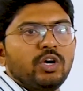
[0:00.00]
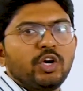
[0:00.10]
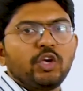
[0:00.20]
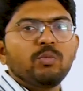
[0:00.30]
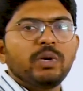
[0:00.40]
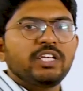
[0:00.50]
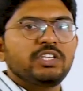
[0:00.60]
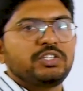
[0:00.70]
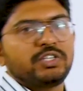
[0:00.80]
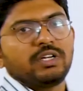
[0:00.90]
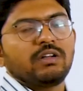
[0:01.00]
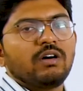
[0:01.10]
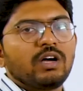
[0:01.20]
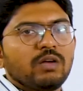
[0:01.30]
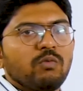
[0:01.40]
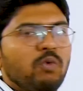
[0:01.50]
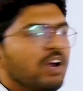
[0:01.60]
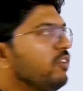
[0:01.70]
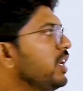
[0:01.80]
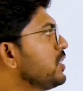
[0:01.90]
humanization or
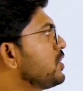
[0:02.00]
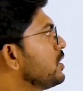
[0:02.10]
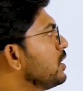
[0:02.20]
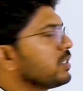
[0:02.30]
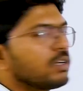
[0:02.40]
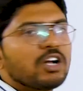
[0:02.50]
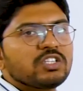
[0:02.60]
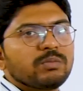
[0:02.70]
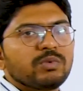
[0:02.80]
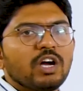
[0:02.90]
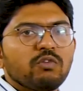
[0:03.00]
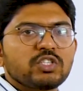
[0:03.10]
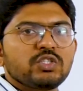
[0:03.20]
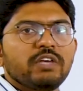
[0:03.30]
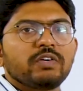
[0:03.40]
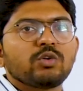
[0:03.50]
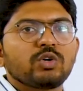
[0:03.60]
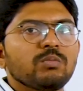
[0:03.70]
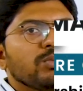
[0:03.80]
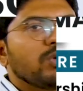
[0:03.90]
one village concept or Vasudhaiva Kutumbam